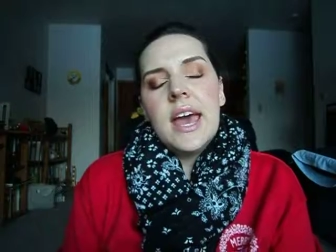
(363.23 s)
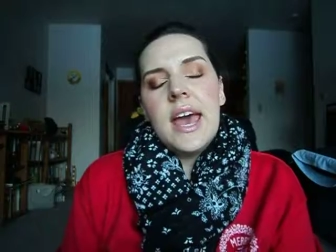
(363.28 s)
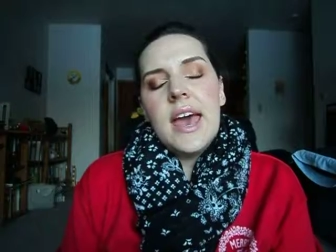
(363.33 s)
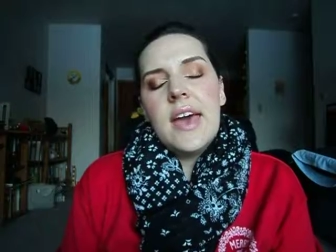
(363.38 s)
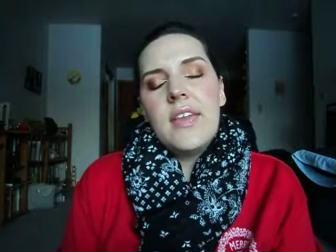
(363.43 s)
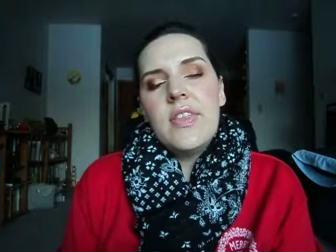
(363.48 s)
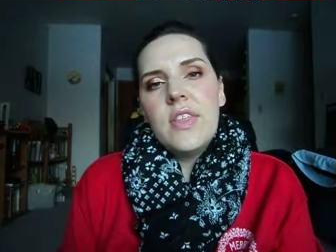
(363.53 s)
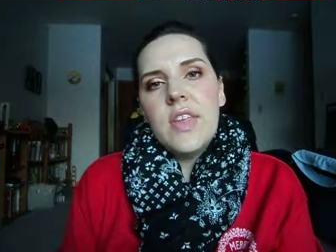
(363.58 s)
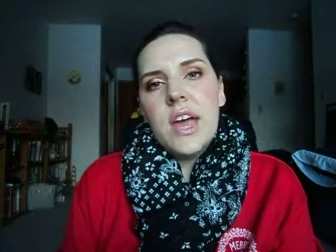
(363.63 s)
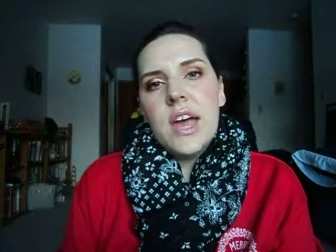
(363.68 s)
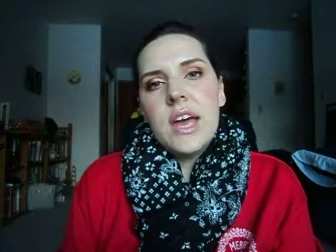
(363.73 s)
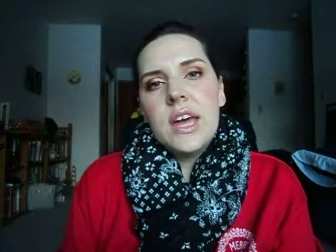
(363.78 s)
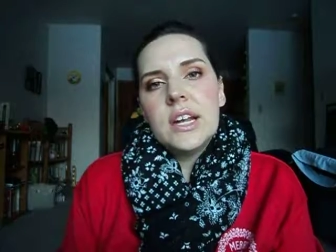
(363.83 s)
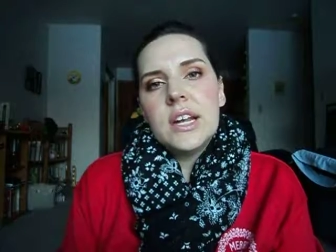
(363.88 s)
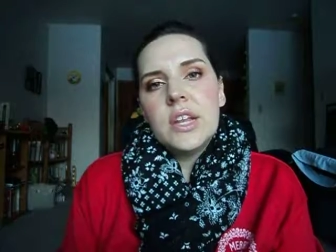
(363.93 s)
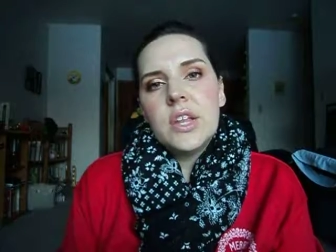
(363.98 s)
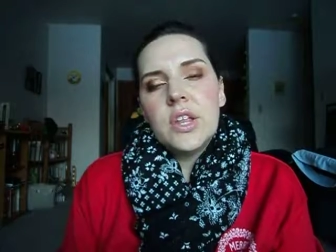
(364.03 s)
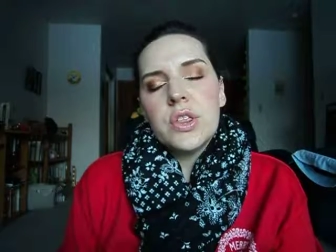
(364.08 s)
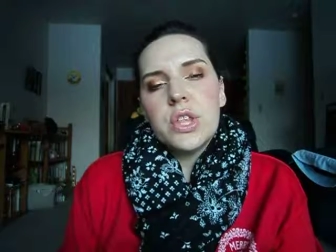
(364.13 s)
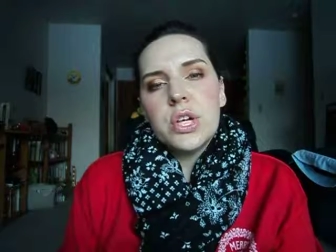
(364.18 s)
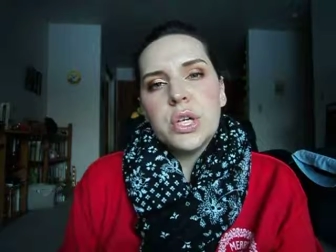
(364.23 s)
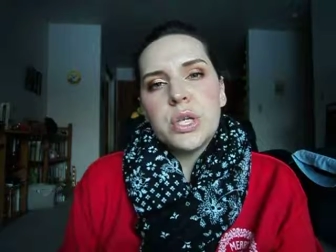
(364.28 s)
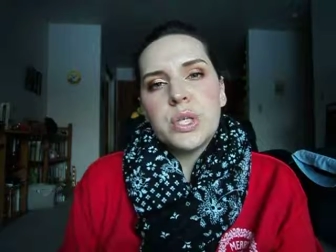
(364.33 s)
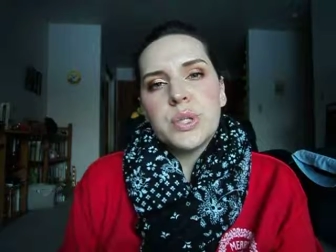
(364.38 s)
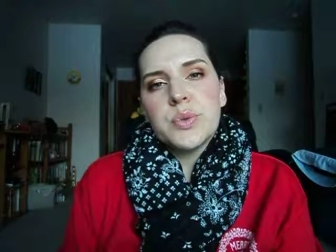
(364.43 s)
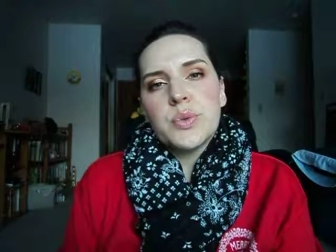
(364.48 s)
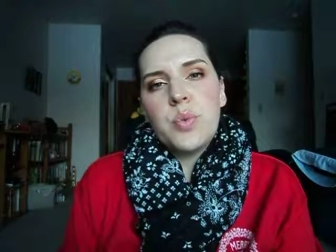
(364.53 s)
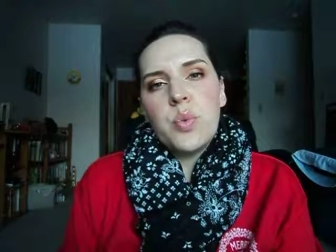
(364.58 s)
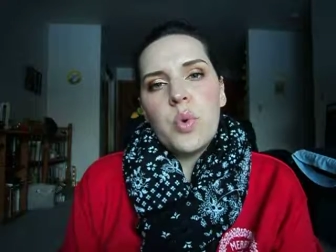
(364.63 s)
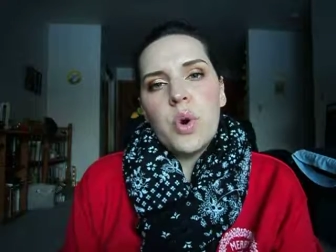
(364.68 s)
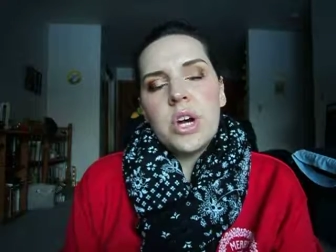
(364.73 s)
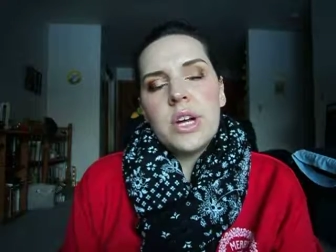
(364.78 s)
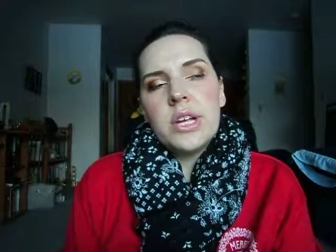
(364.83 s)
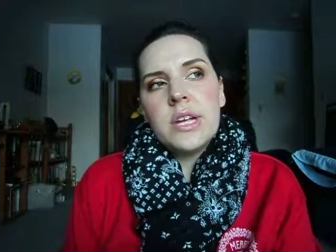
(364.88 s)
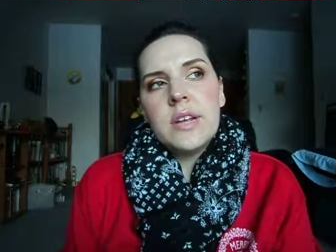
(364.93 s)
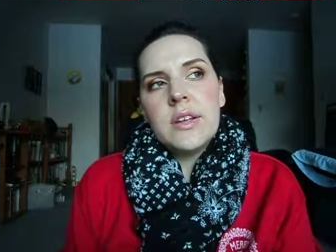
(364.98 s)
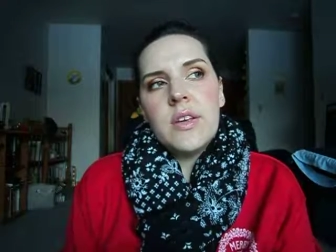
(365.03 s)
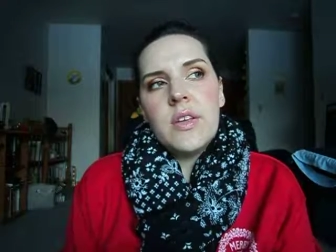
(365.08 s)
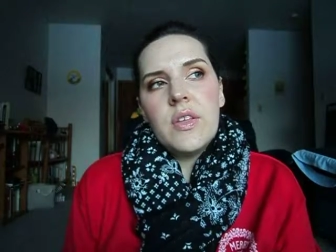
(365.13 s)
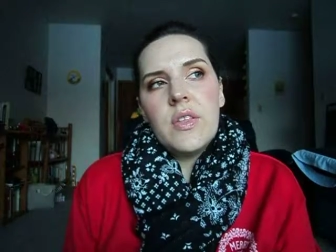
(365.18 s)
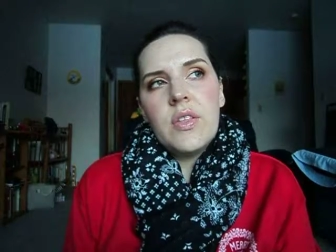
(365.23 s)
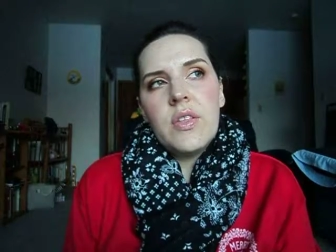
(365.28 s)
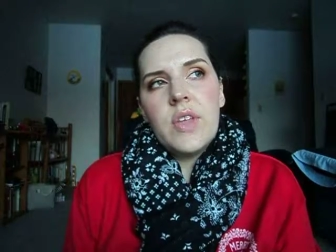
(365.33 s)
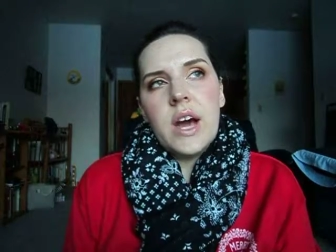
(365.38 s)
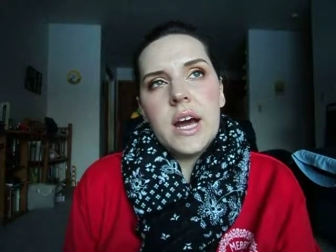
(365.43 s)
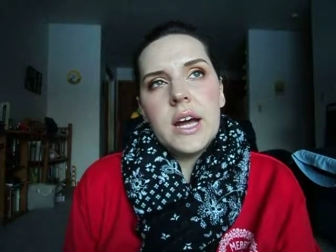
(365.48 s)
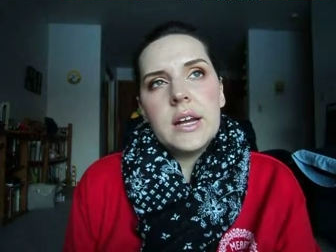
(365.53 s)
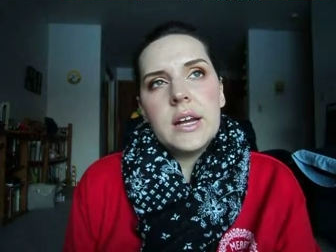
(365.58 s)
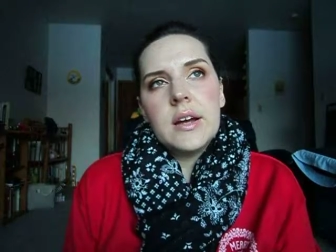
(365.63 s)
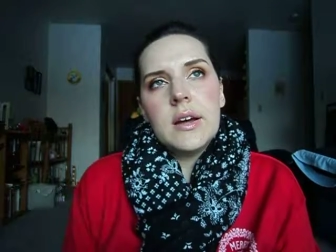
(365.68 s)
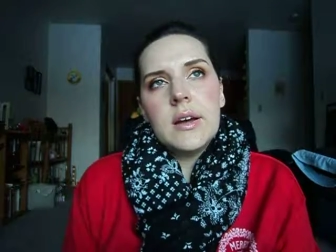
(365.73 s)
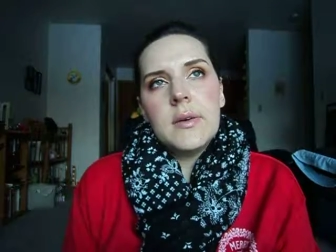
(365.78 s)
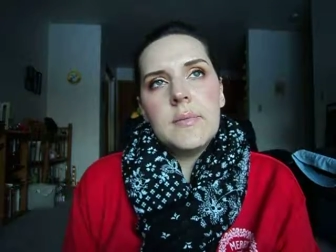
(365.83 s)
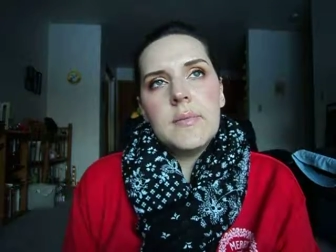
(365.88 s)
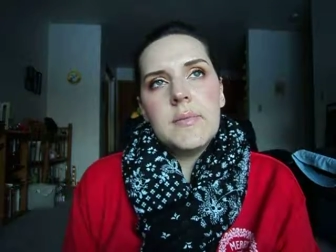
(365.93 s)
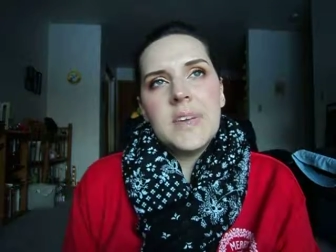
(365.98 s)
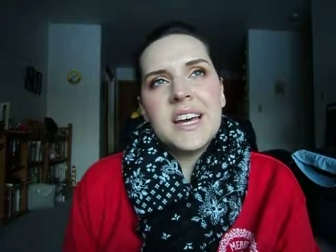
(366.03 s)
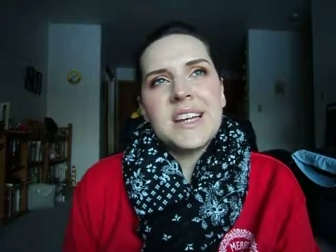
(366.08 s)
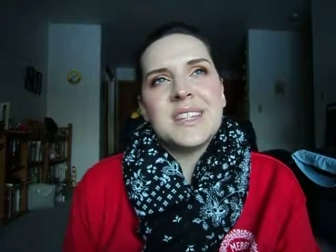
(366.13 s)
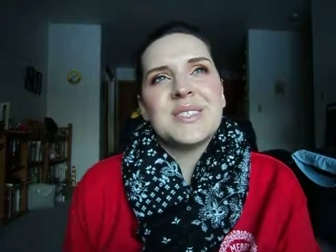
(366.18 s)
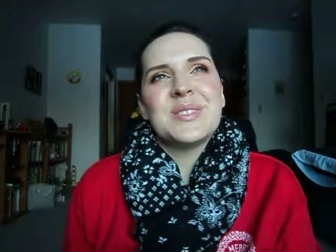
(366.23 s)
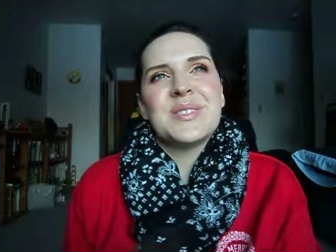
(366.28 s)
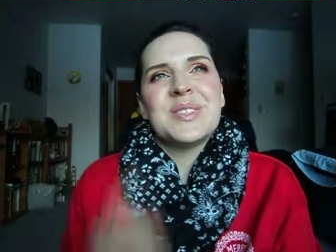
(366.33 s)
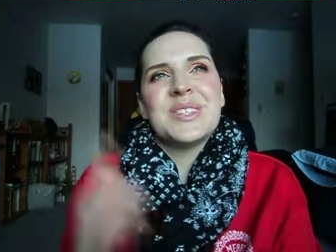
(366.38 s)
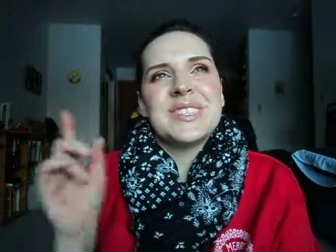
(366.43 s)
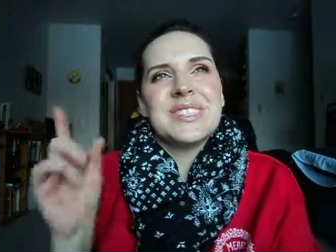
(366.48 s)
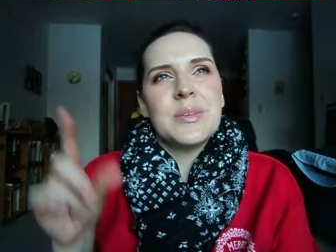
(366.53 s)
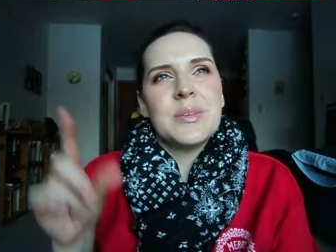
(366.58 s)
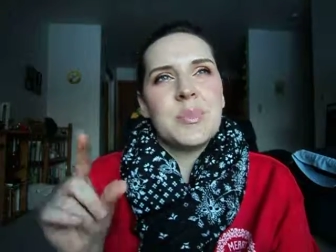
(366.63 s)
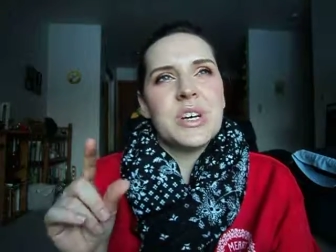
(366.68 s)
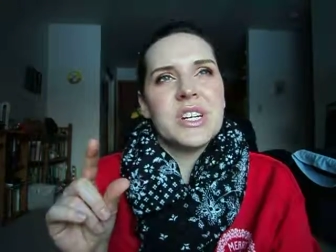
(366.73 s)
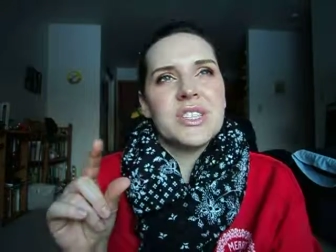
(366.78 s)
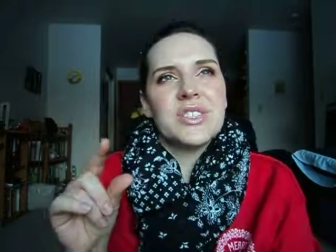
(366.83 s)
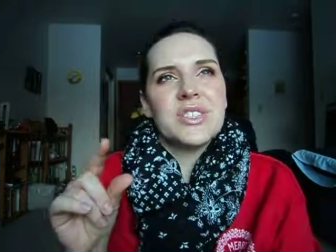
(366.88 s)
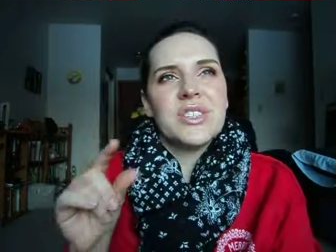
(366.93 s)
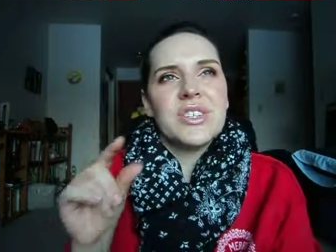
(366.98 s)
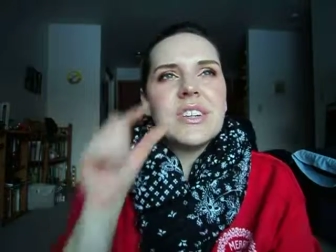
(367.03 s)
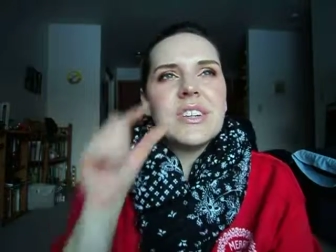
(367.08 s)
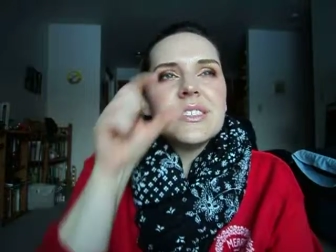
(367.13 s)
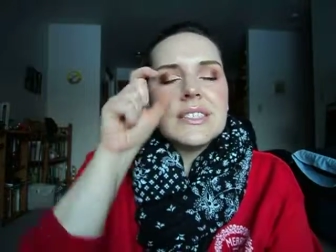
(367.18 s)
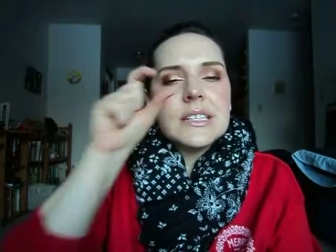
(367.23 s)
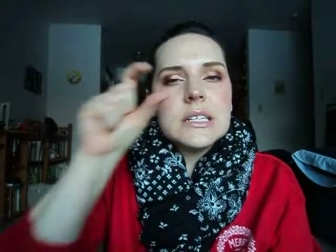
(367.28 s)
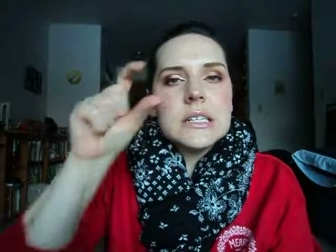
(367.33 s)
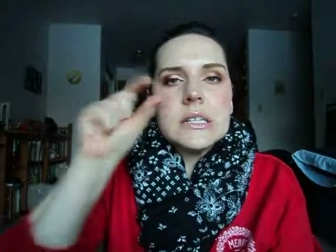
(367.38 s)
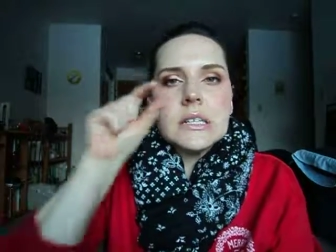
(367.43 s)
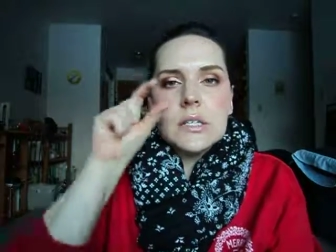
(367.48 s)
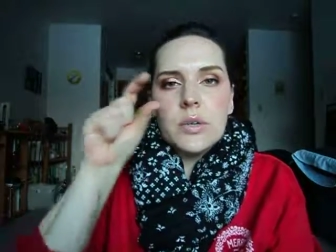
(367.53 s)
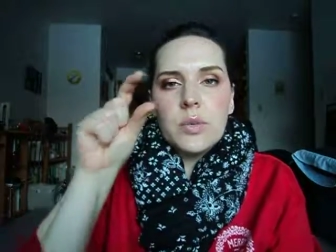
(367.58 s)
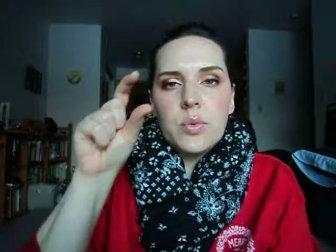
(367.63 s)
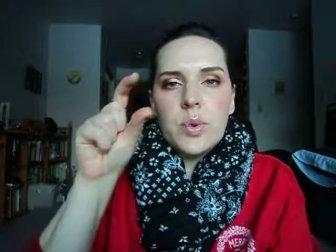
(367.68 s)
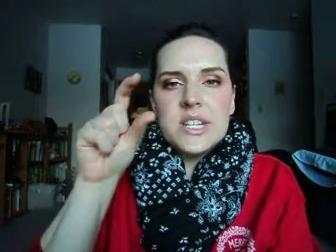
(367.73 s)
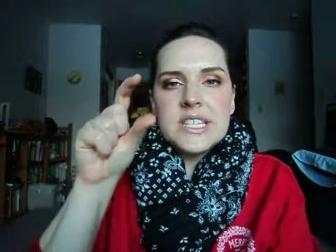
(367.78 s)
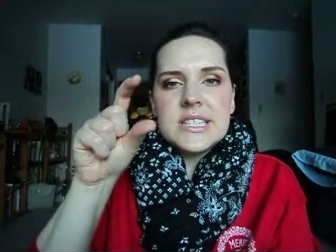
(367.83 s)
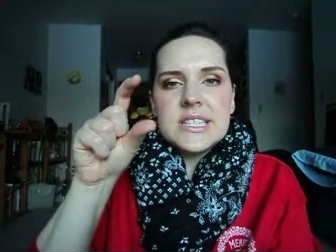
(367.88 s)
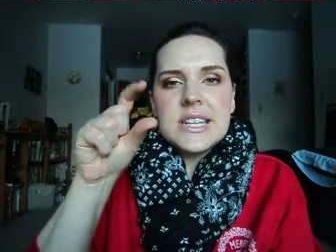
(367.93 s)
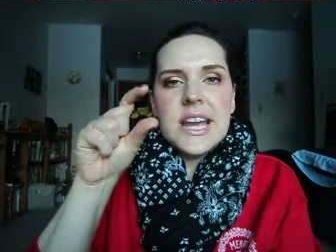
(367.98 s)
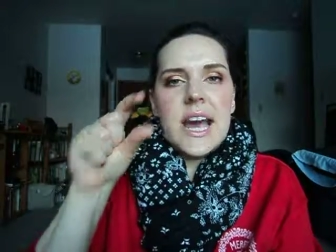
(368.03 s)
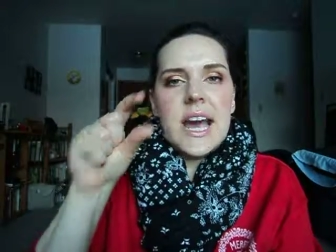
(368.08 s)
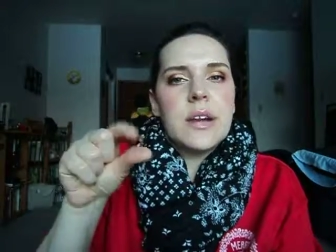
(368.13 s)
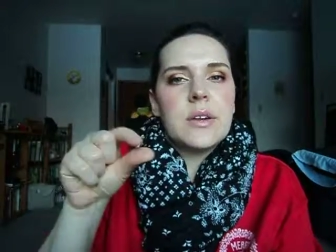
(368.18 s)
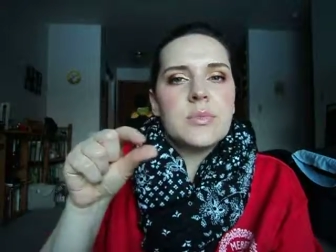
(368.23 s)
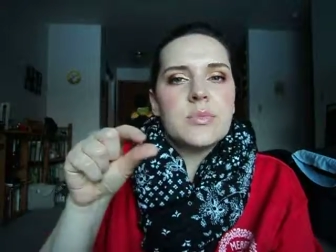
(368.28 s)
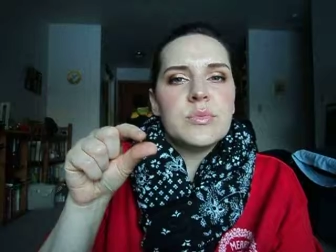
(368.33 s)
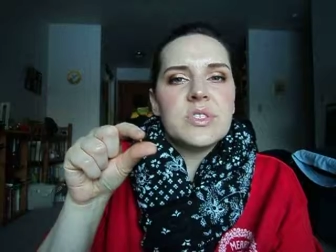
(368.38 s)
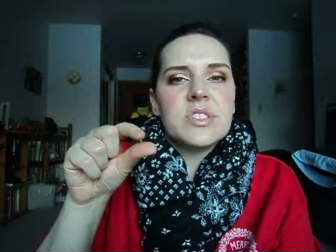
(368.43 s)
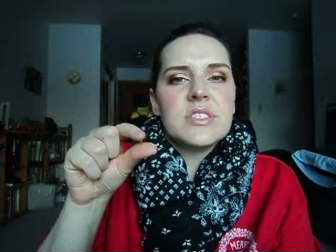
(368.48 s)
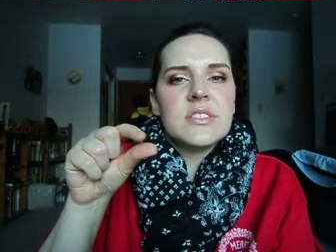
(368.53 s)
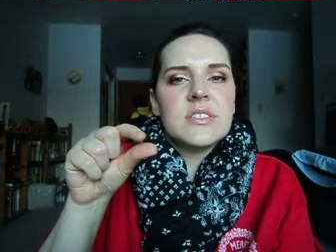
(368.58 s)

and then there's one that it's a picture, it's like a little Wednesday Addams